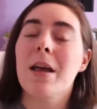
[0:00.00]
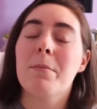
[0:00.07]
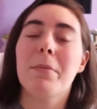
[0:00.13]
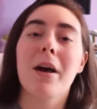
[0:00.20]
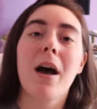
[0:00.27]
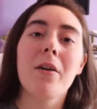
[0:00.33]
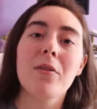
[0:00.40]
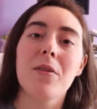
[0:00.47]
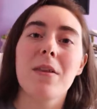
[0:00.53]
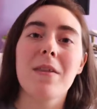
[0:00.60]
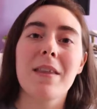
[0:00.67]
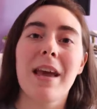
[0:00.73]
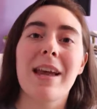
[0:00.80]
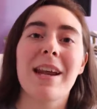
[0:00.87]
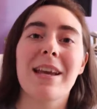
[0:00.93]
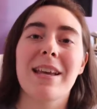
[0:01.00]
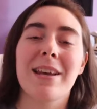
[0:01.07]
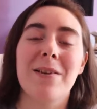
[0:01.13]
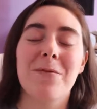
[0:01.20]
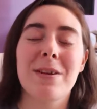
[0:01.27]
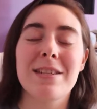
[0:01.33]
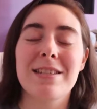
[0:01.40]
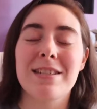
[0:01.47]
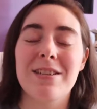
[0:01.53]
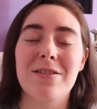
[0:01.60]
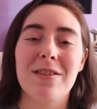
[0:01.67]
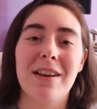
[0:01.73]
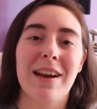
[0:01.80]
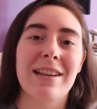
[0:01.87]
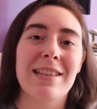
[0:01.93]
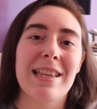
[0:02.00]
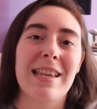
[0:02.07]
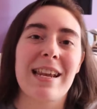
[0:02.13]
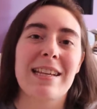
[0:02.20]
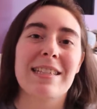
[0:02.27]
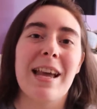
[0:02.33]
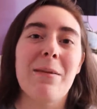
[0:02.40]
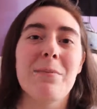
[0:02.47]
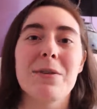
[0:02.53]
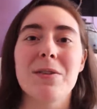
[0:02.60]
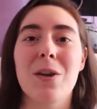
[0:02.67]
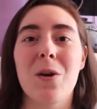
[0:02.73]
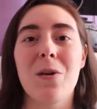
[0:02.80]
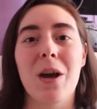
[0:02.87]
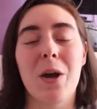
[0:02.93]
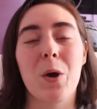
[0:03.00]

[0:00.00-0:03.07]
But other than that, I cannot wait to see you guys in the next episode.